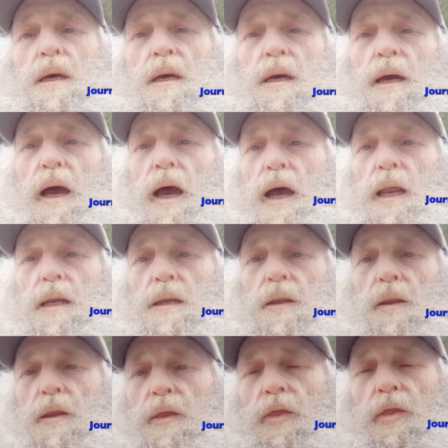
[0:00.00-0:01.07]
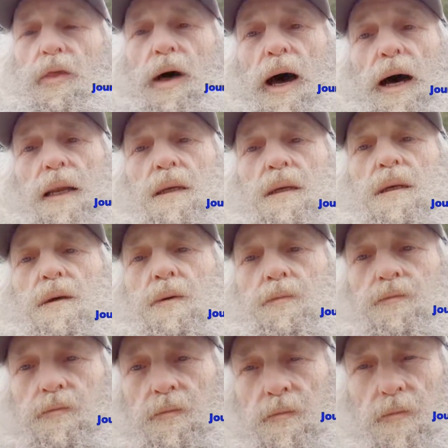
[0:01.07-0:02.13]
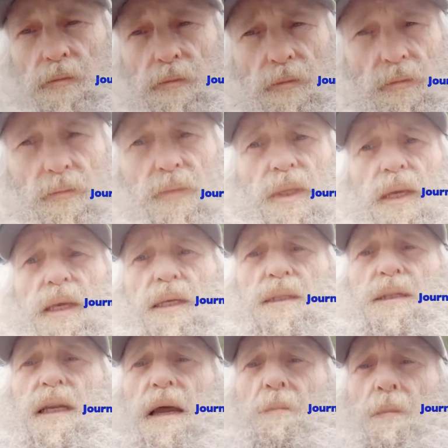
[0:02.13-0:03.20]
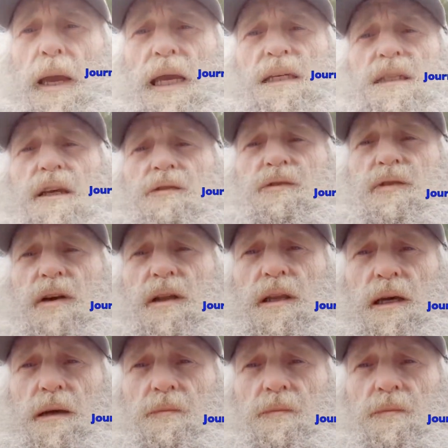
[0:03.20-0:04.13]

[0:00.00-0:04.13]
And that is an amazing feeling.